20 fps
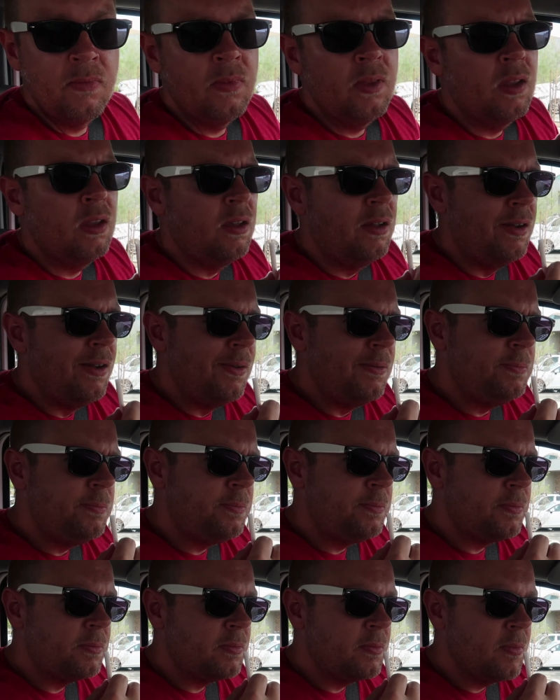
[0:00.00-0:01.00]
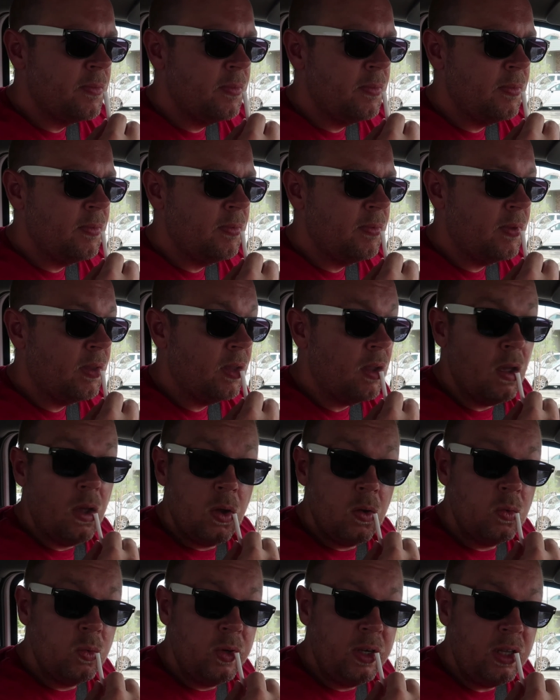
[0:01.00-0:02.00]
But it's naturally sweet, because
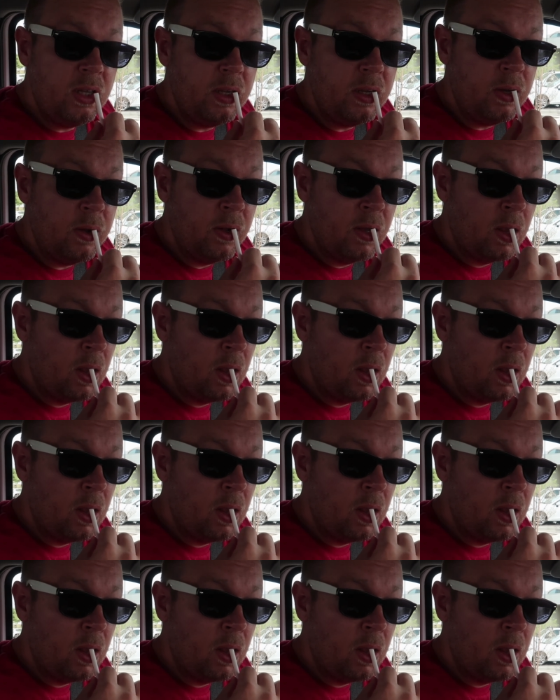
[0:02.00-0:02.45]
dates are